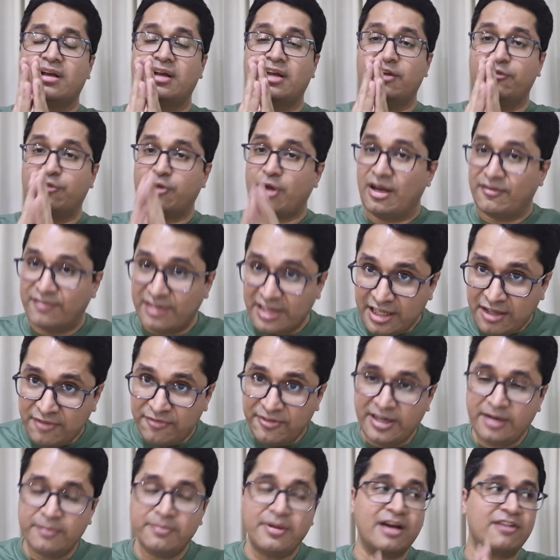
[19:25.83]
if you have any
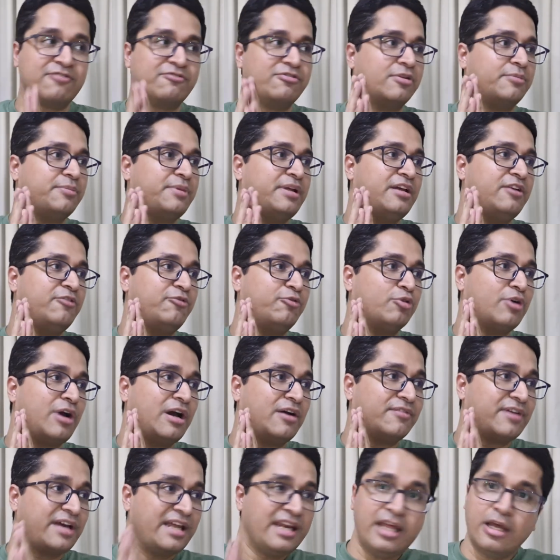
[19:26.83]
feedback for me if you
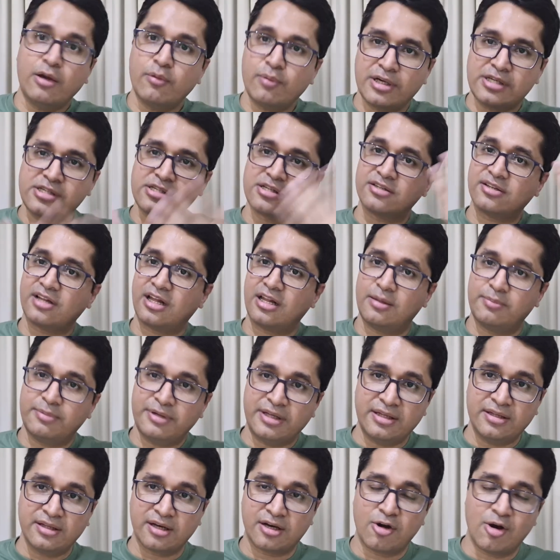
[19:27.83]
have any questions i'll
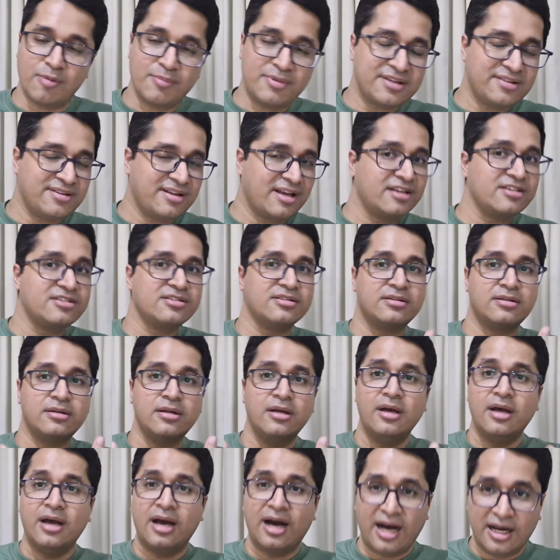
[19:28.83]
be in the comment section
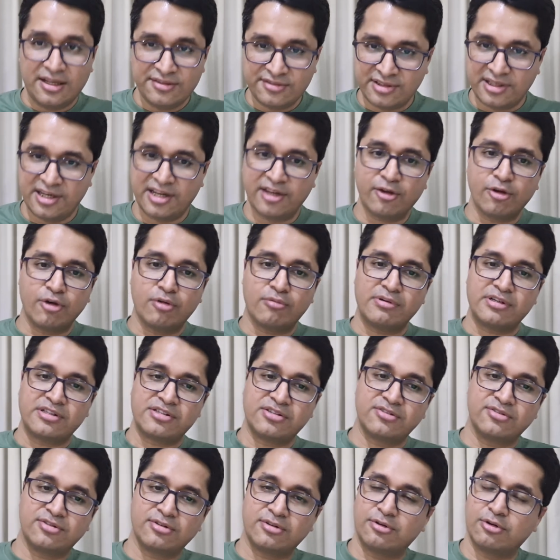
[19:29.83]
answering your
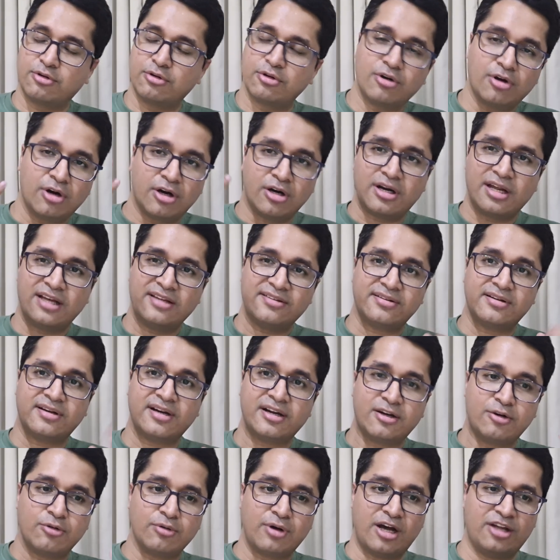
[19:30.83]
questions so do not
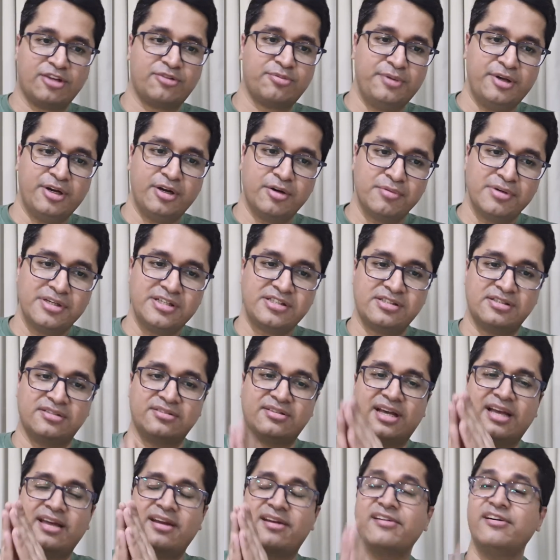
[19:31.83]
hesitate to ask me your
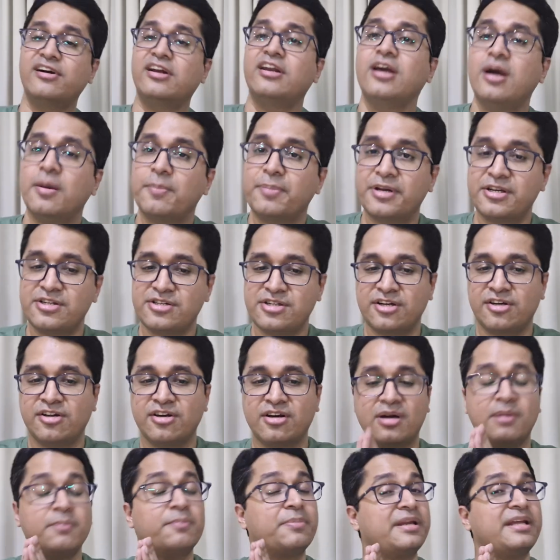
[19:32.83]
questions i really appreciate
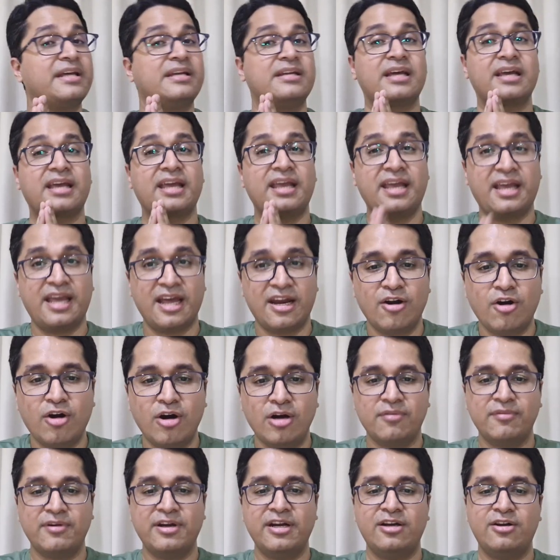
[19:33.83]
your company and i
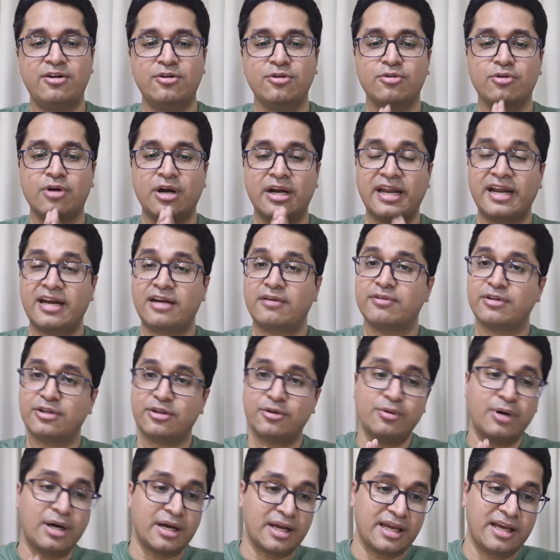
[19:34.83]
cannot wait to connect with
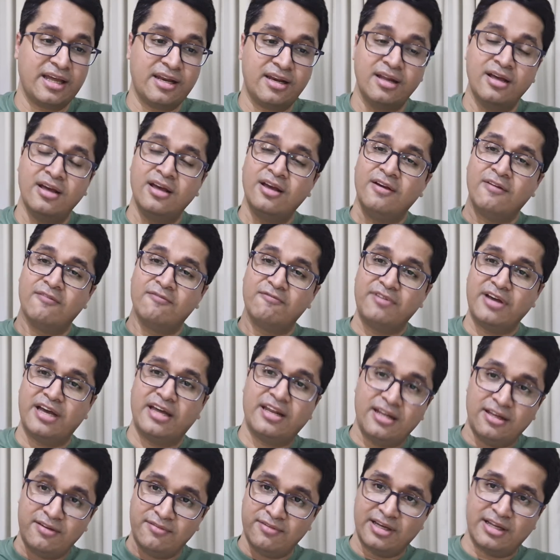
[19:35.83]
you again
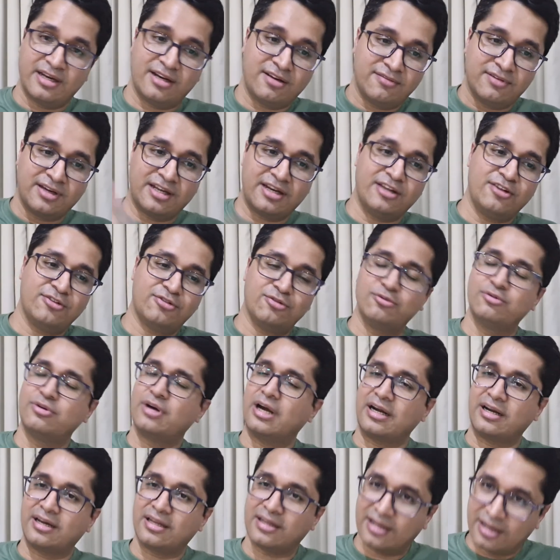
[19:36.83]
very very very soon
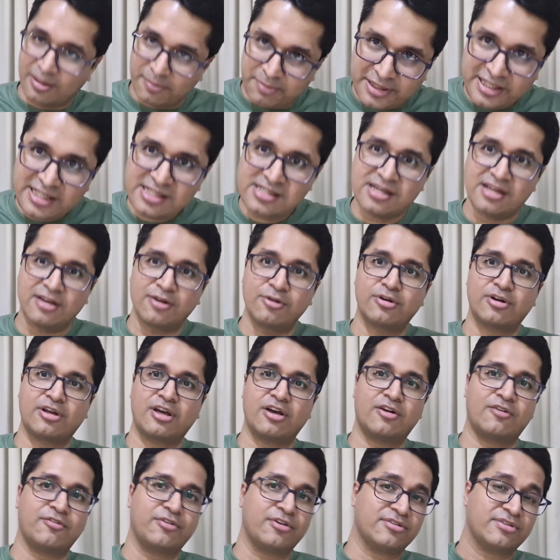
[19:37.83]
until then please take good
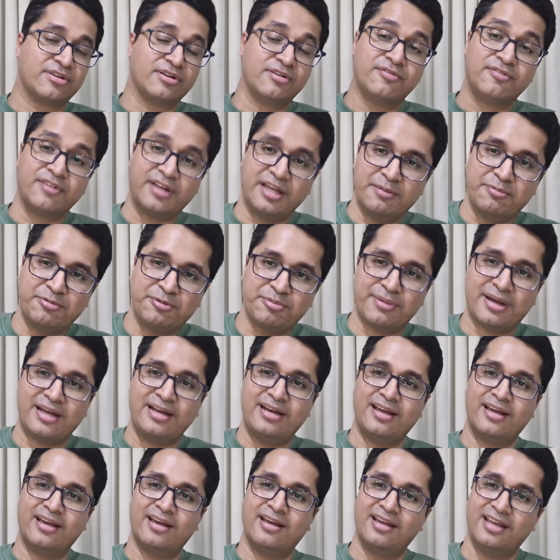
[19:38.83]
care of yourself keep
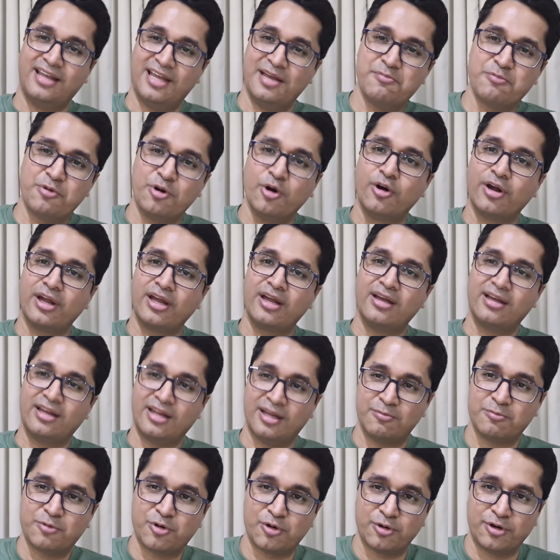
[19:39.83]
smiling keep going
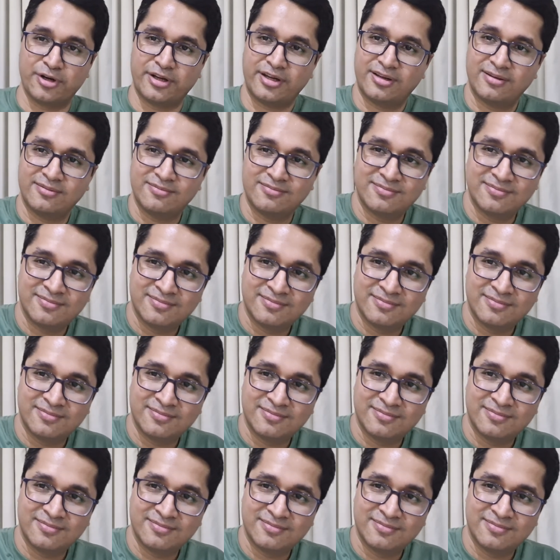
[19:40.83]
keep growing